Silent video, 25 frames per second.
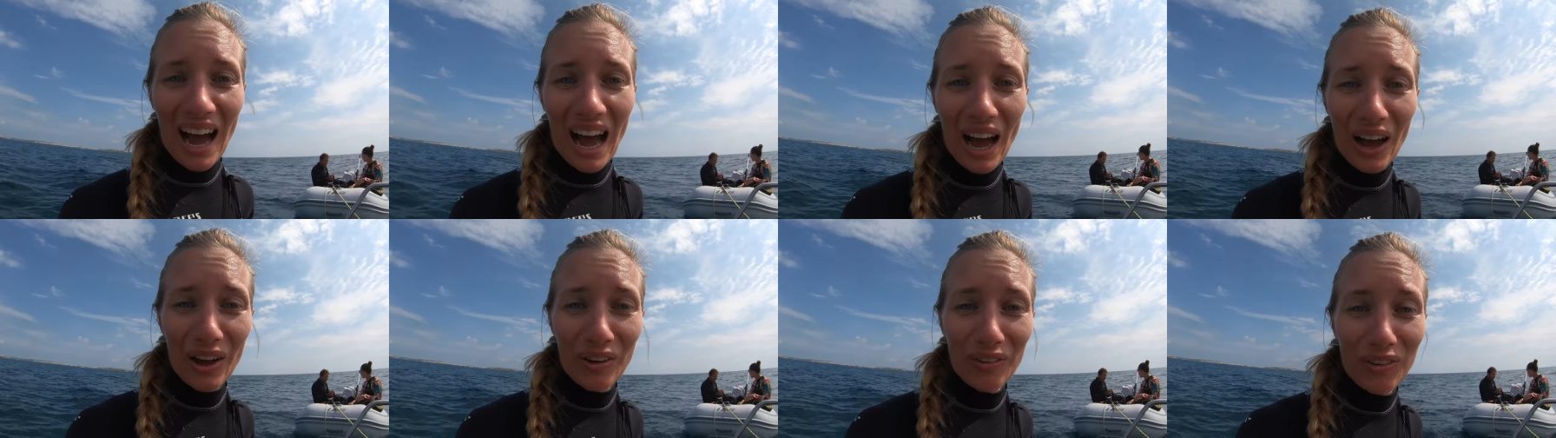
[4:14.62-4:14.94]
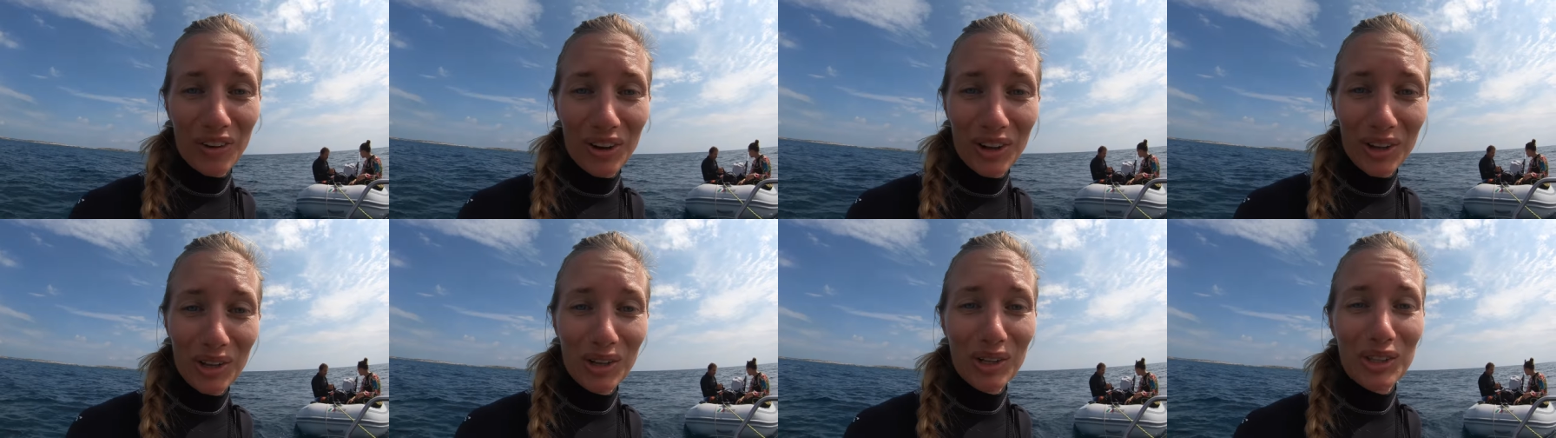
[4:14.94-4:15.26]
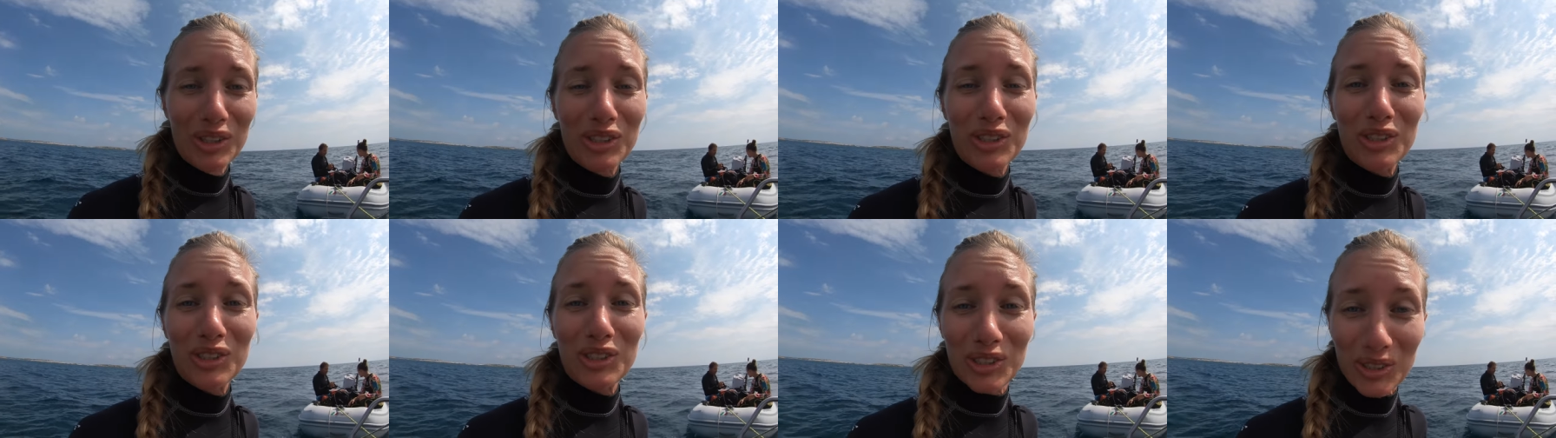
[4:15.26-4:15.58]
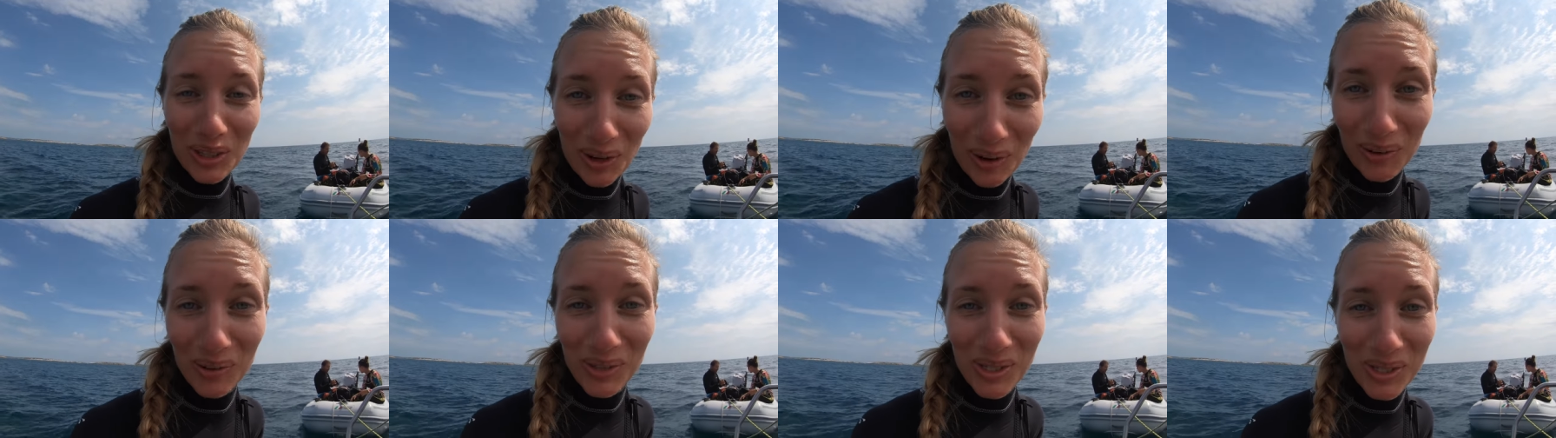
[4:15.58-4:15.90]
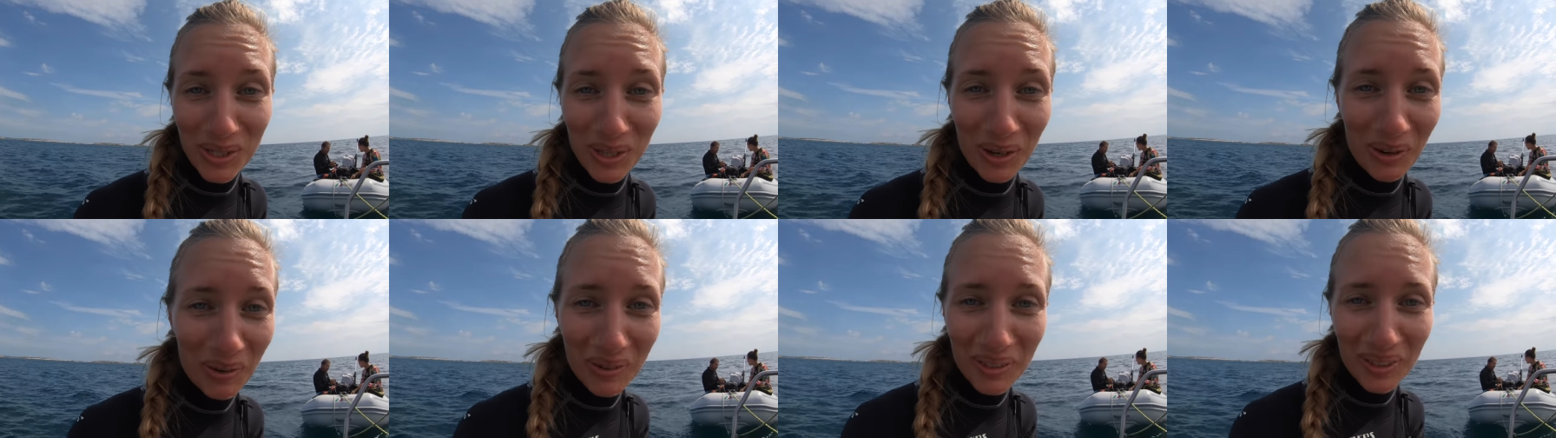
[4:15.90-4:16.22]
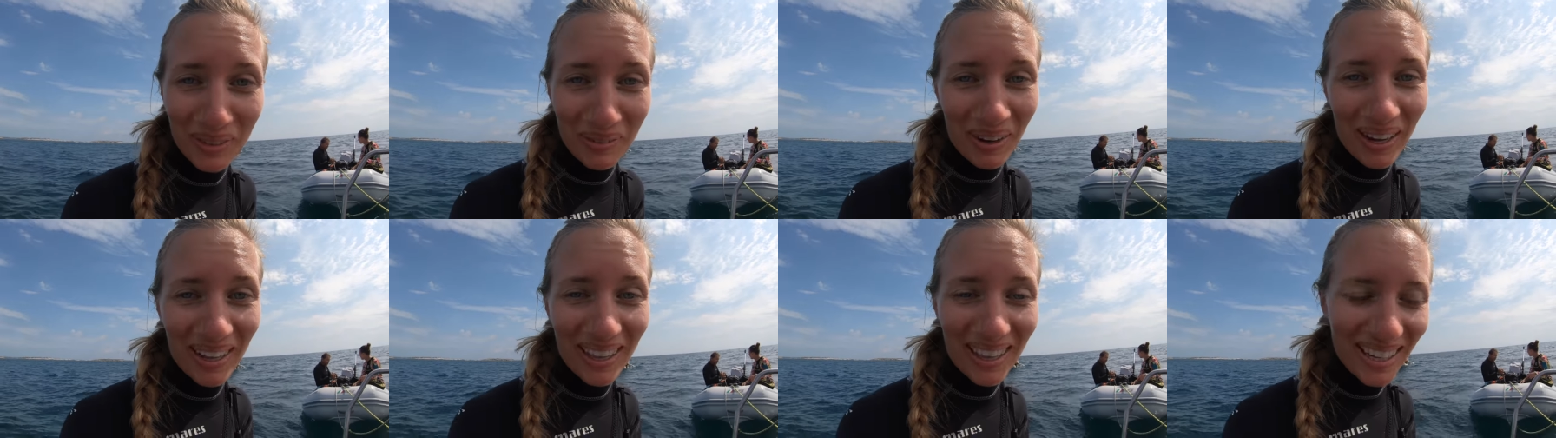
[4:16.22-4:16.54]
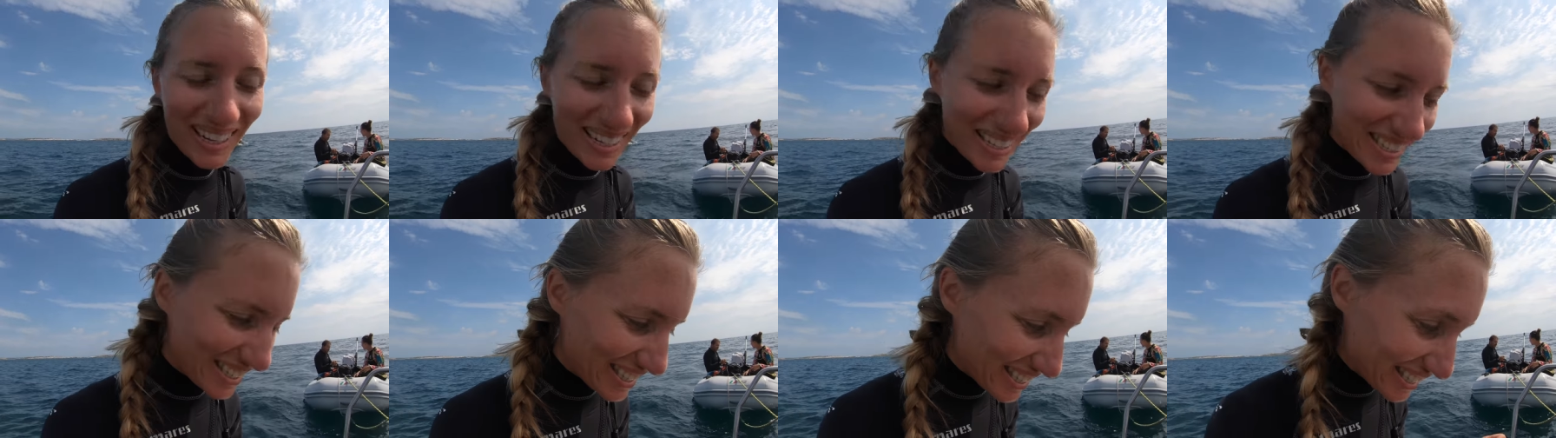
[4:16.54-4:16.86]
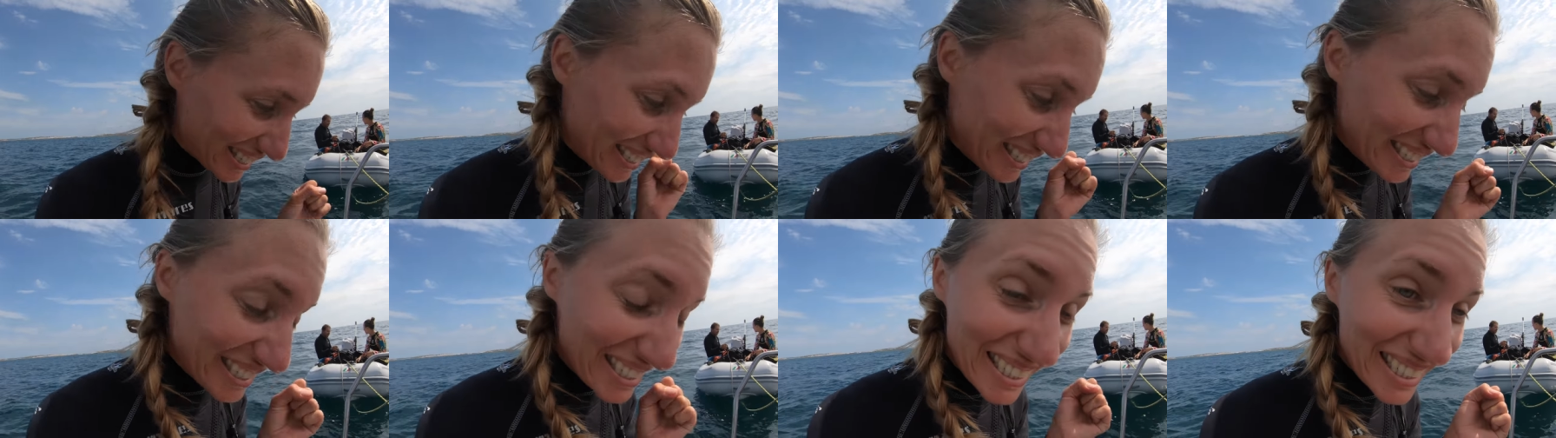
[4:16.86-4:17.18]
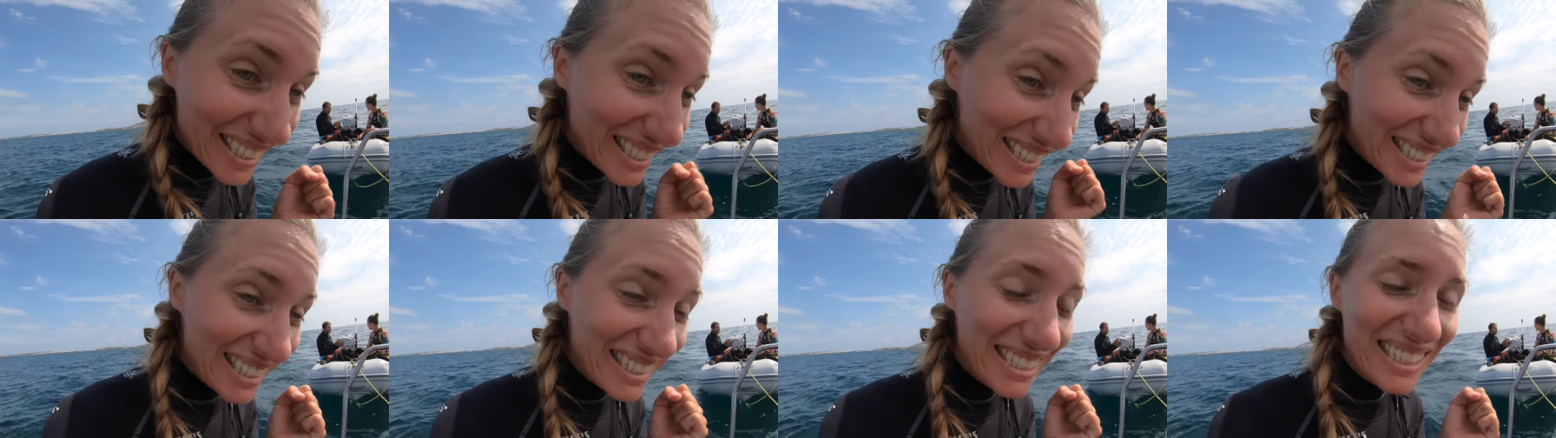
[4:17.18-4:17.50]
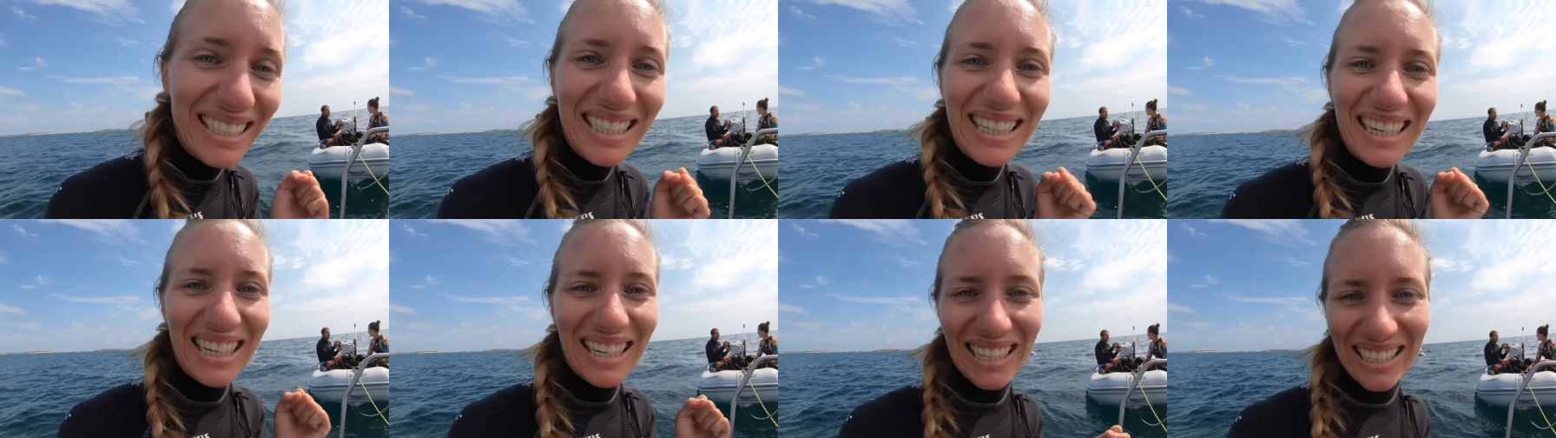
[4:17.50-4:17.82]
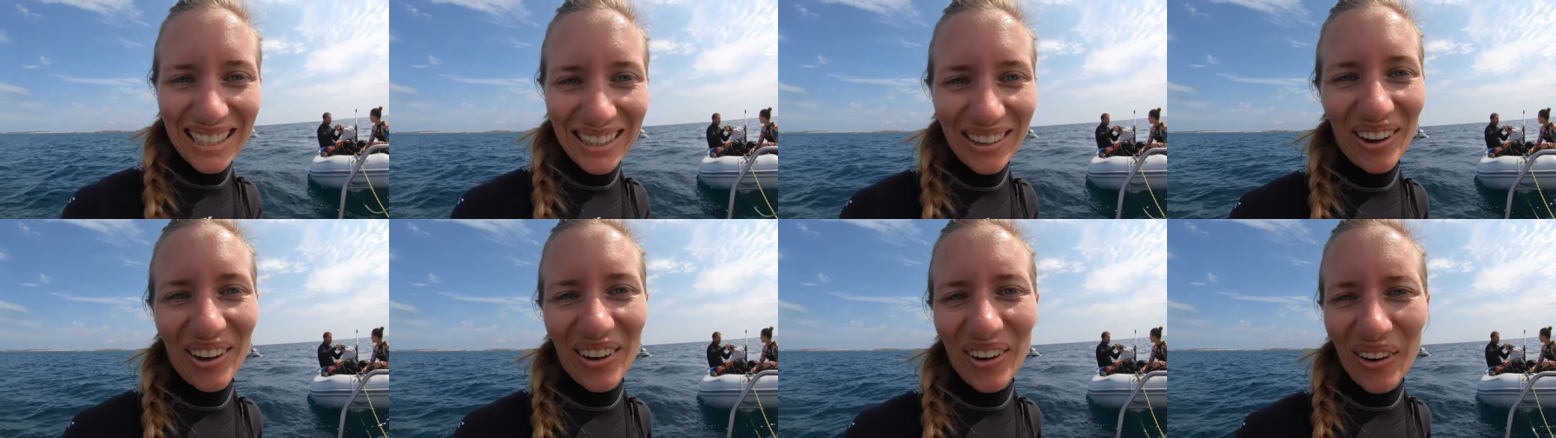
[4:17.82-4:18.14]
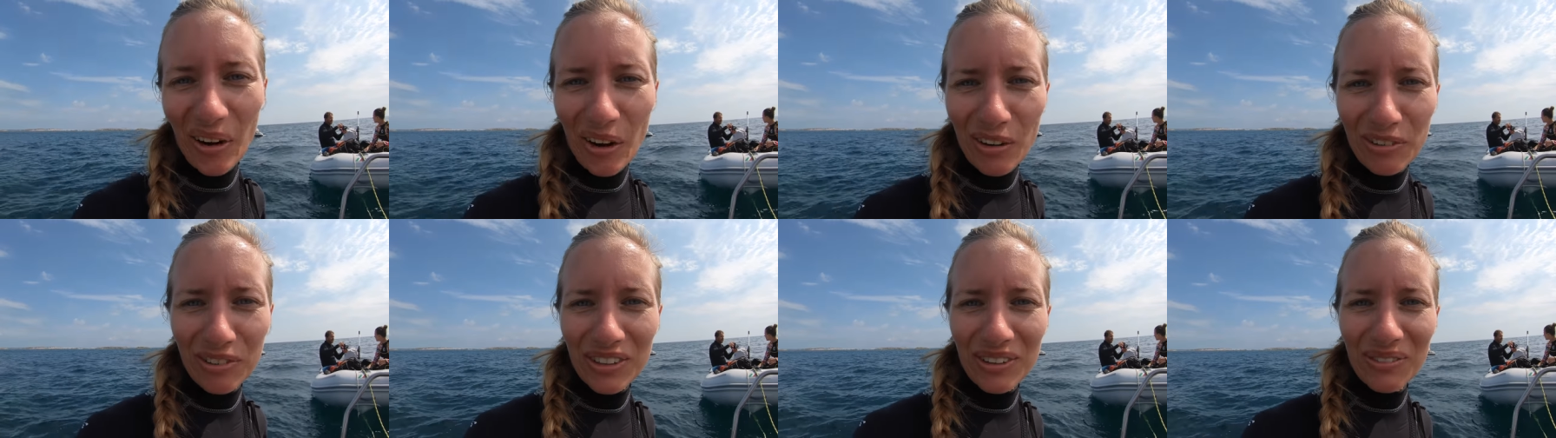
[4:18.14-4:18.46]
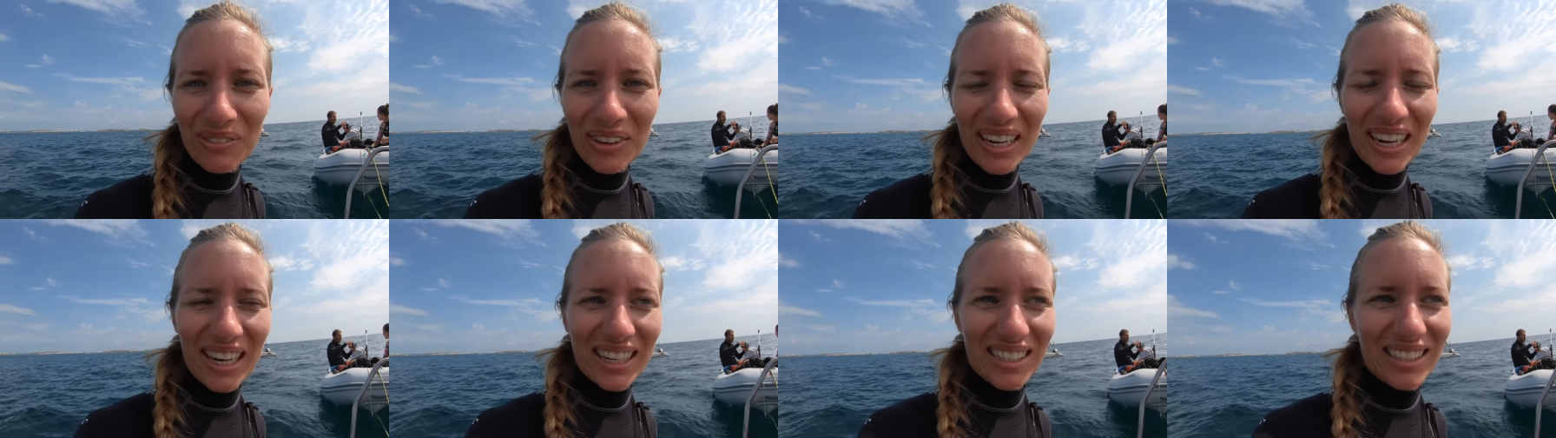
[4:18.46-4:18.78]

I feel so stoked about this. Not often we